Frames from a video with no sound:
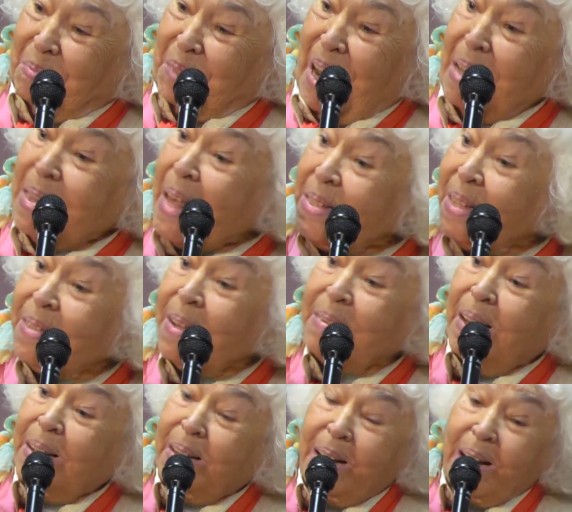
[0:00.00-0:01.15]
And that's
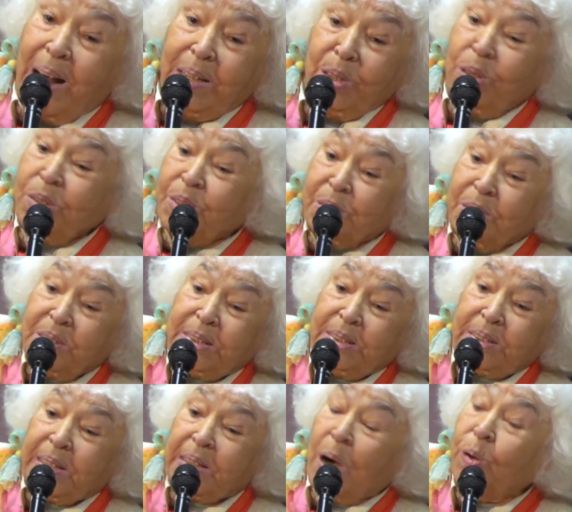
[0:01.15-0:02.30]
a lot of
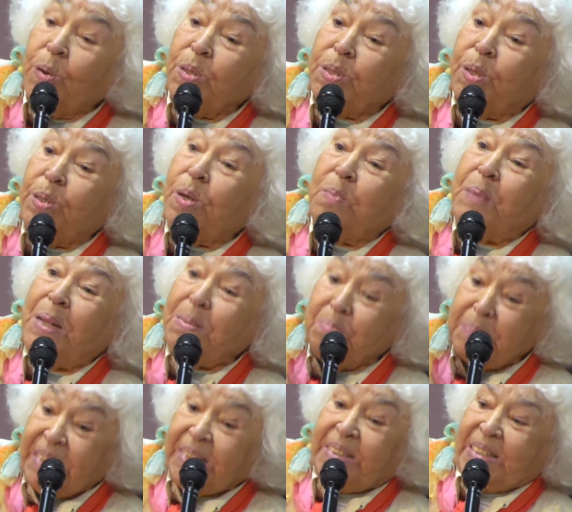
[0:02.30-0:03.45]
the whole global
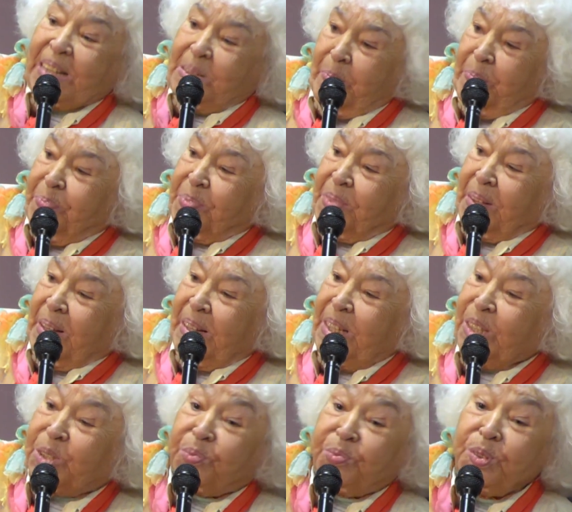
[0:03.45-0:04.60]
media
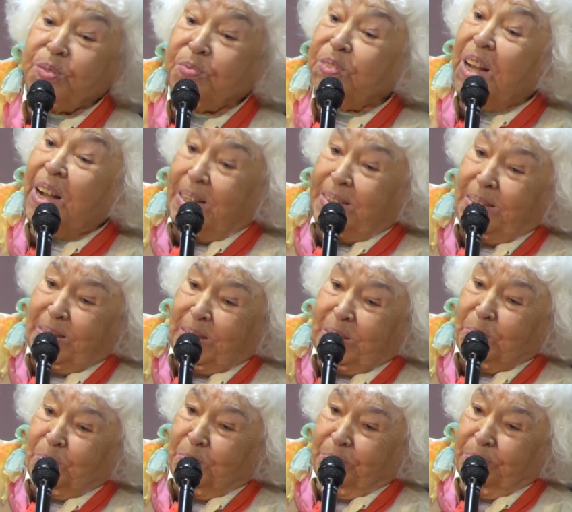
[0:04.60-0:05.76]
is full of lies.
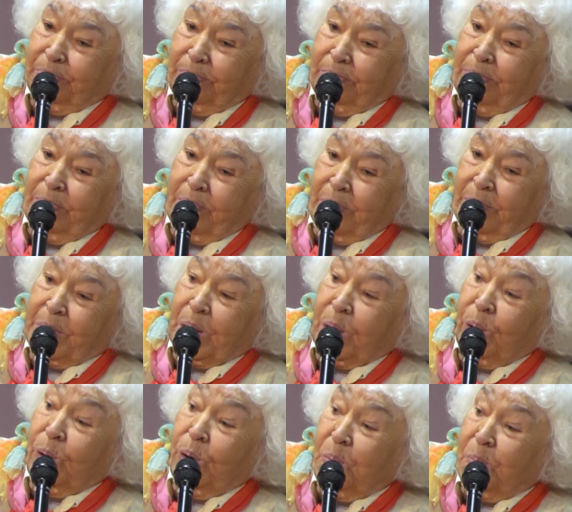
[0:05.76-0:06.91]

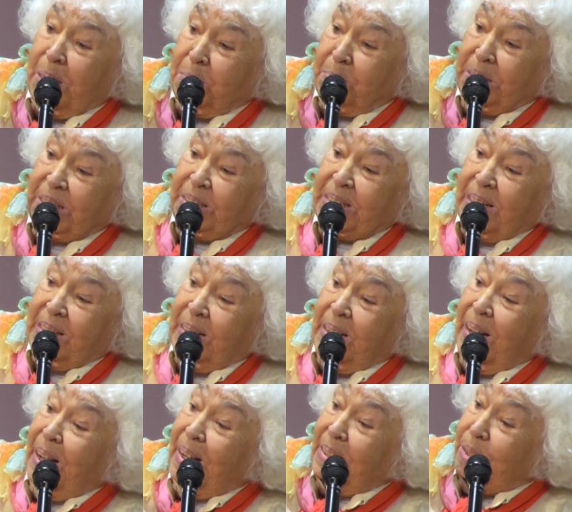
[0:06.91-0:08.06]
Global media
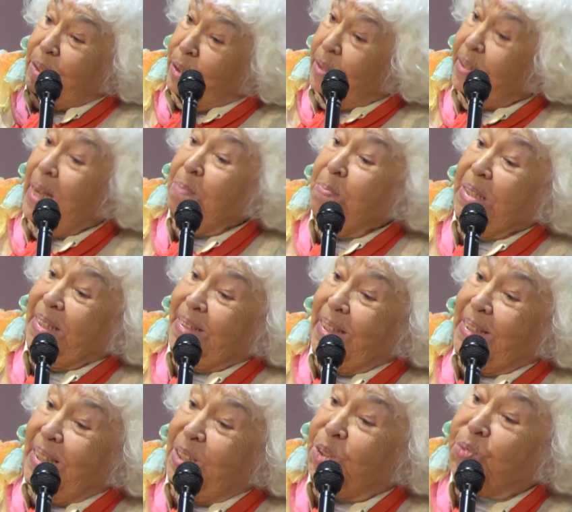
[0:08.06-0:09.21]
and local
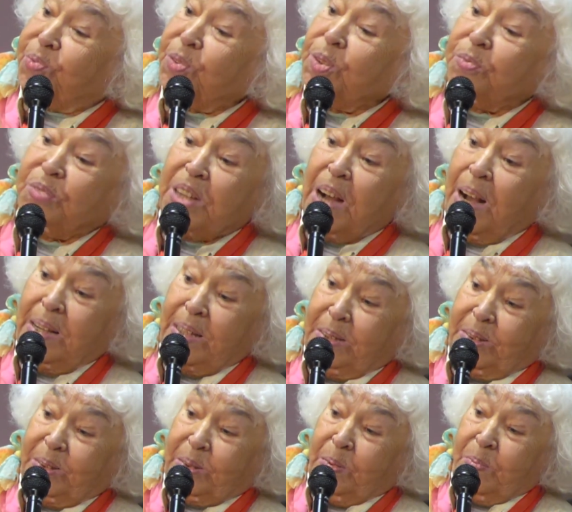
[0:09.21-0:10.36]
media is full of
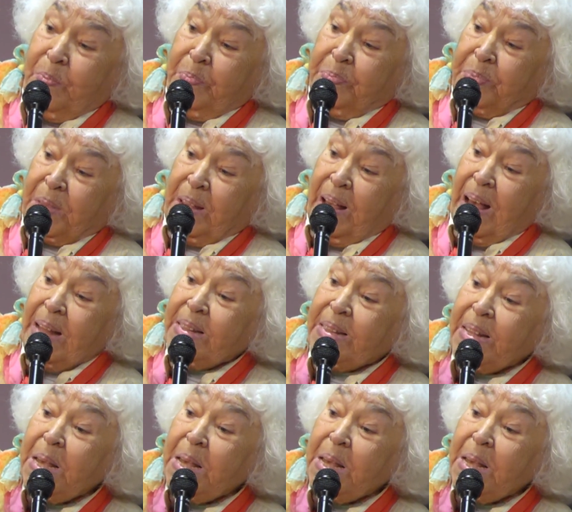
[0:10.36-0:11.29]
lies. And they